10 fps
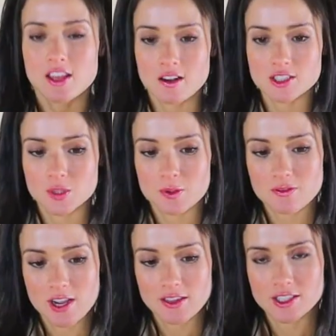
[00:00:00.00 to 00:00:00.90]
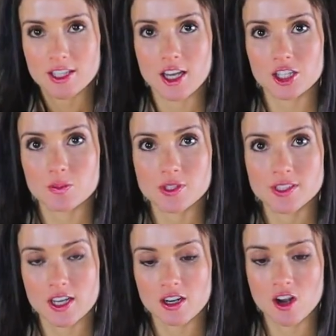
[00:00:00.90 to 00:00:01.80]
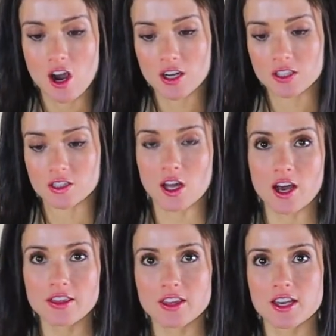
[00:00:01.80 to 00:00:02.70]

They also provide this 100% cotton cloth,